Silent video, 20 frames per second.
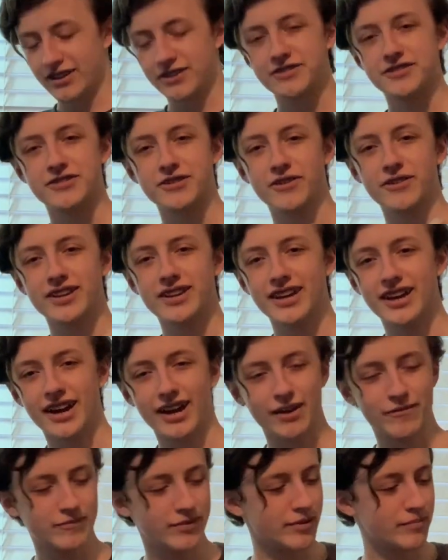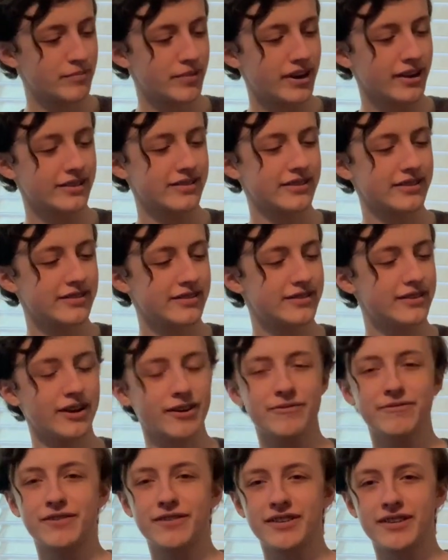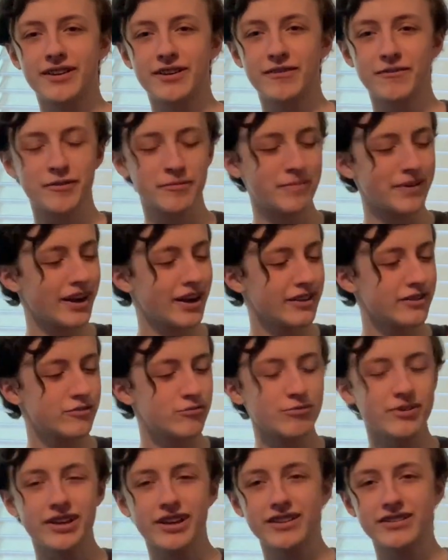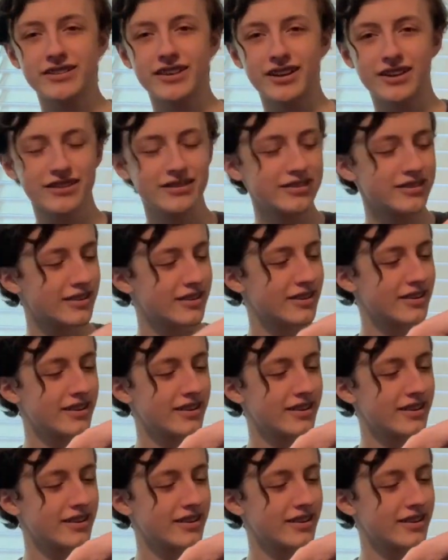So yeah, I've been unboxing stuff for the past 28 days.